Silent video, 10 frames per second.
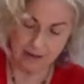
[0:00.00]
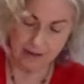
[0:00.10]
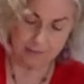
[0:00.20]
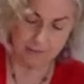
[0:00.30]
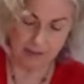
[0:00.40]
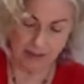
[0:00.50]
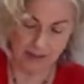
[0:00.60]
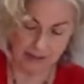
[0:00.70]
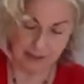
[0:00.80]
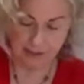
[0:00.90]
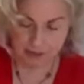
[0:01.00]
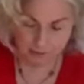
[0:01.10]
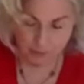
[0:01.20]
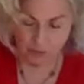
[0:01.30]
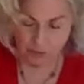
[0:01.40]
are getting
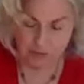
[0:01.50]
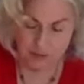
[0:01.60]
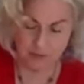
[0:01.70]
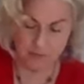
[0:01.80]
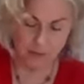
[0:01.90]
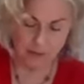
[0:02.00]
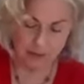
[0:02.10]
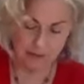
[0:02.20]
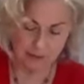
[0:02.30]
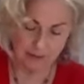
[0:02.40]
smaller and smaller.